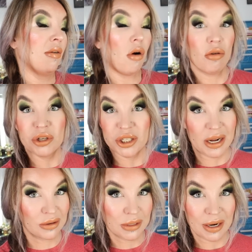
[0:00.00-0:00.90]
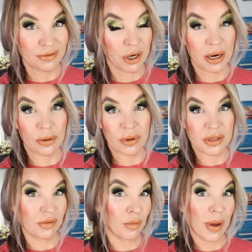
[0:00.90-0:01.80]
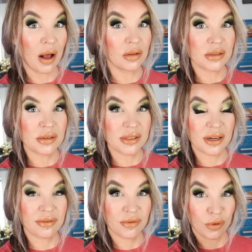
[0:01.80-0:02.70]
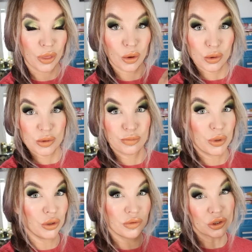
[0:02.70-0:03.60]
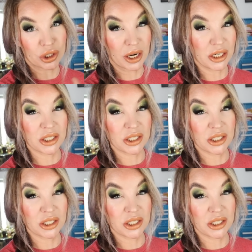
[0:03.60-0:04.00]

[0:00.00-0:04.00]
all the shadows that I've tried it with, different palettes and stuff, For those beautiful shiny